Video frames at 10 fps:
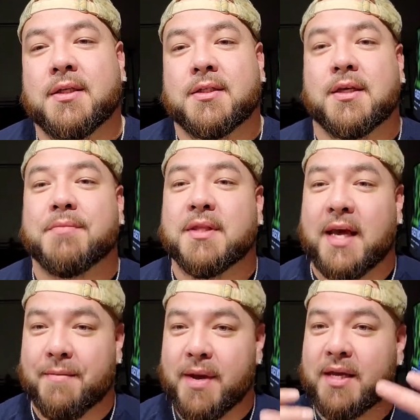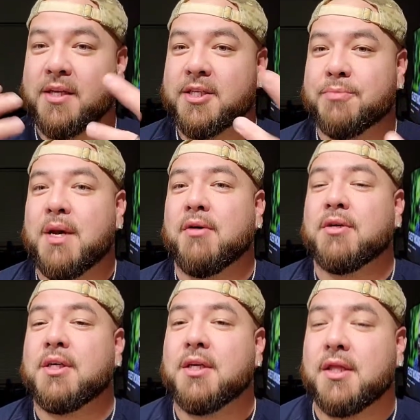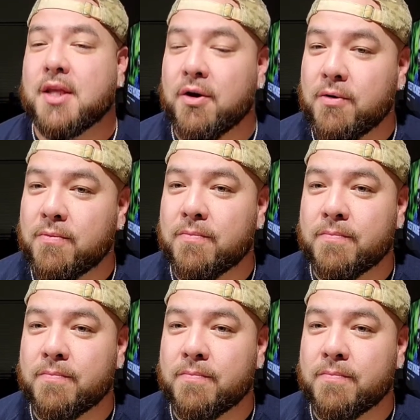something that'll make you smell good, though.